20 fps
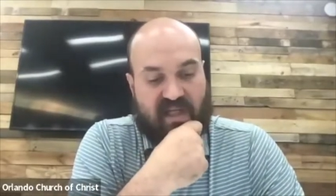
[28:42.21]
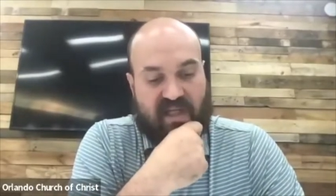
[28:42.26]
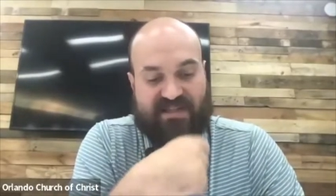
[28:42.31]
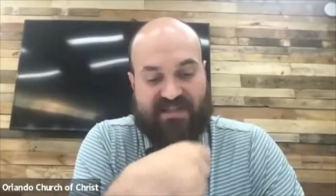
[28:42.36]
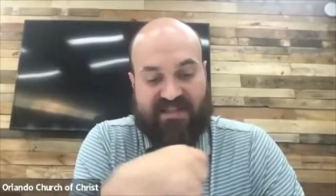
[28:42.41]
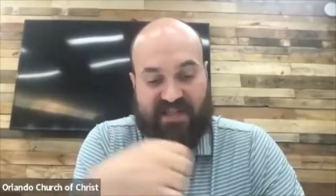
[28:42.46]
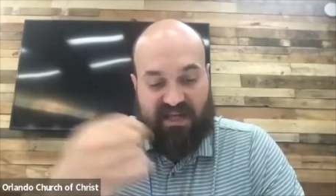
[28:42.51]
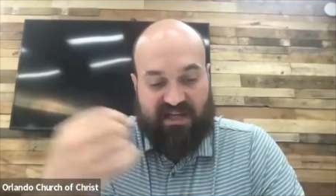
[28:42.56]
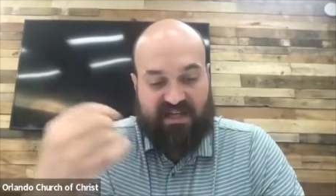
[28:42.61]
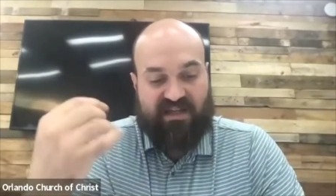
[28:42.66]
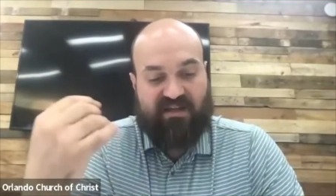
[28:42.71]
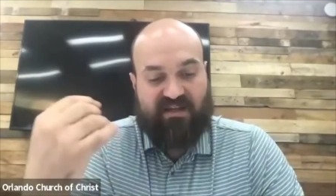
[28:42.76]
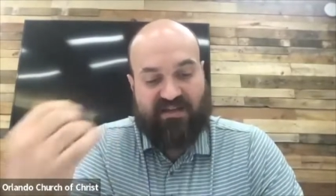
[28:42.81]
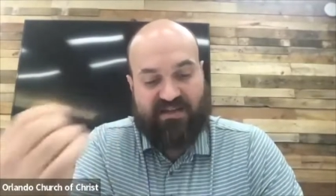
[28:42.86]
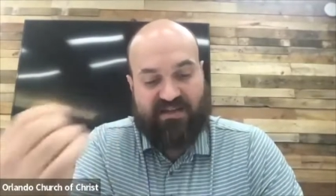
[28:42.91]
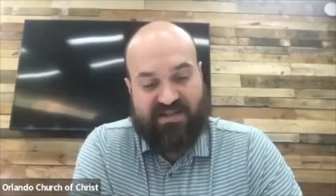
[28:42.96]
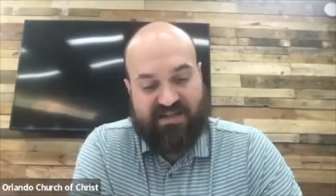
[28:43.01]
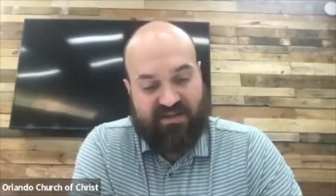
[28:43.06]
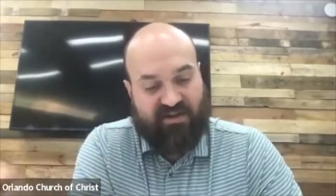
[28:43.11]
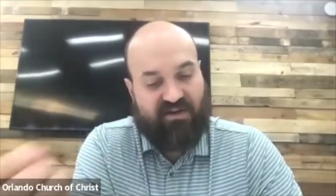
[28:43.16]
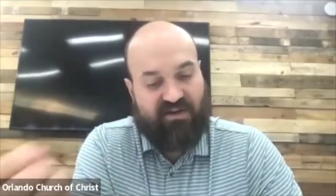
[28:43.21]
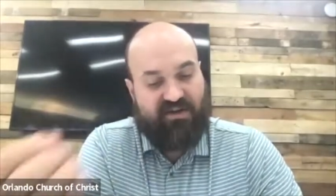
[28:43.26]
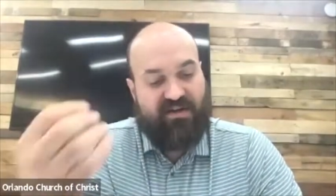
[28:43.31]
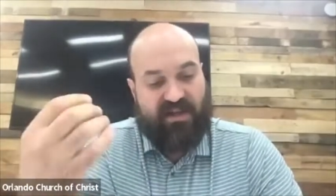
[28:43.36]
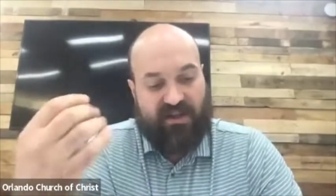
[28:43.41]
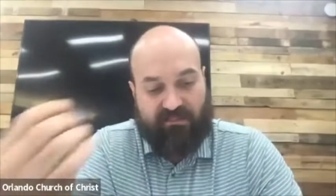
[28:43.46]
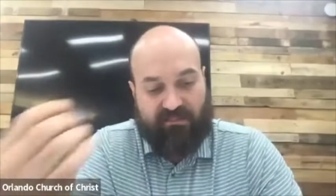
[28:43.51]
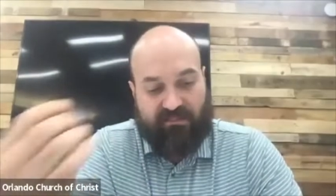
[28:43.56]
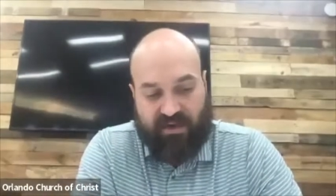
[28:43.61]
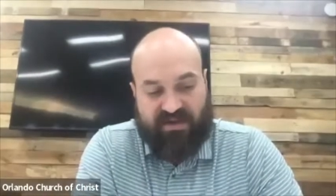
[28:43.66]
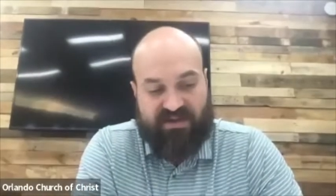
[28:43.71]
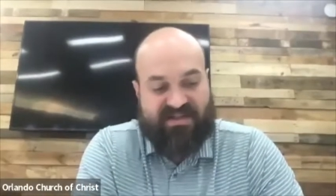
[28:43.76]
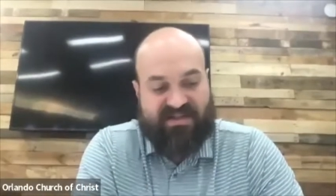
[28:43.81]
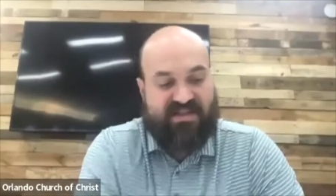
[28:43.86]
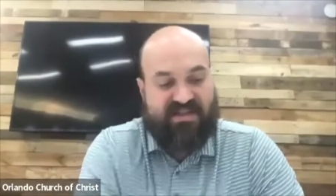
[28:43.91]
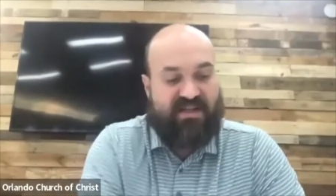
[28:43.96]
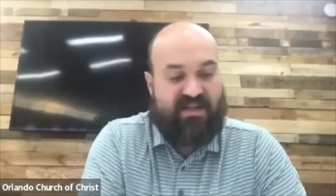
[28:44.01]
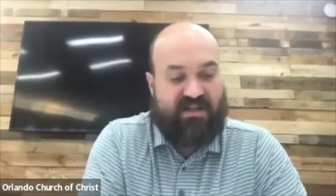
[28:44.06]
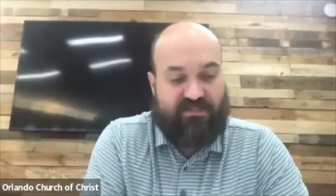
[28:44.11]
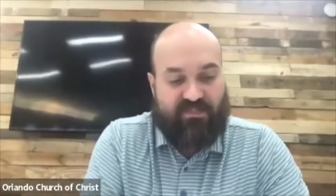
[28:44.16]
Extending concern and
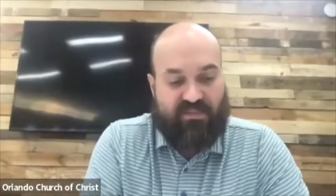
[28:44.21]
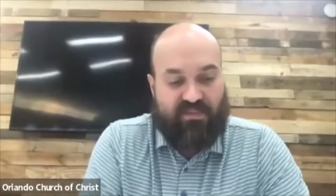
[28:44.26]
mercy